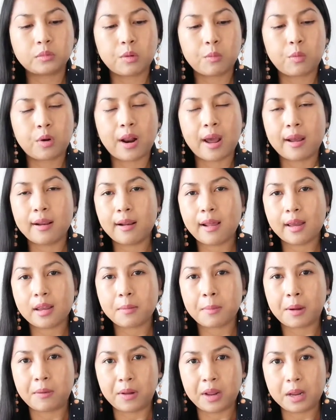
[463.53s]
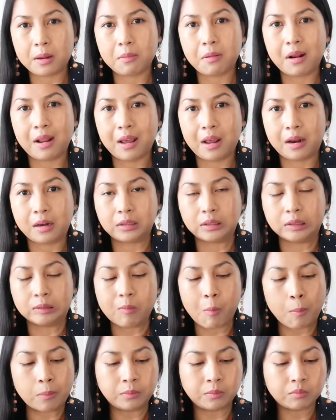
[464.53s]
What I like about eggplants,
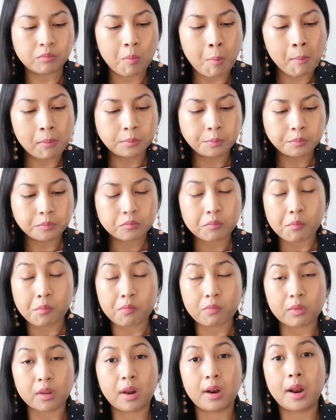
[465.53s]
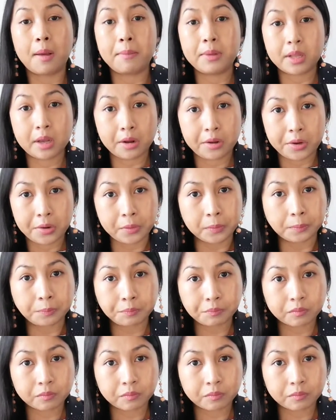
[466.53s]
and let me tell you,